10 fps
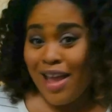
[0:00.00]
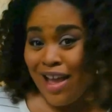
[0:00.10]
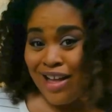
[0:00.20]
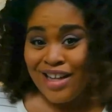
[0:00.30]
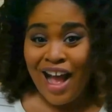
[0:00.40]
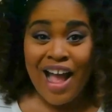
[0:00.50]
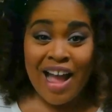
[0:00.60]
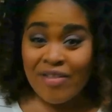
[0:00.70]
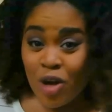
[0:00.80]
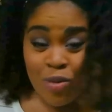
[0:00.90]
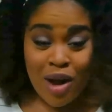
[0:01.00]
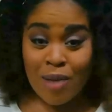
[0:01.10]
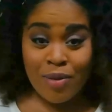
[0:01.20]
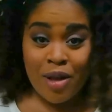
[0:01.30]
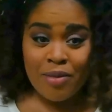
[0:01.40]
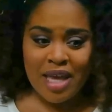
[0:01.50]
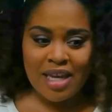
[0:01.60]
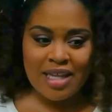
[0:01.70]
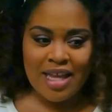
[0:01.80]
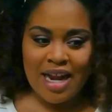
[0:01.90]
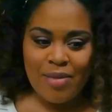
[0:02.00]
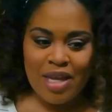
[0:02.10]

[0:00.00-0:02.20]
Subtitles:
and I have no problem getting there.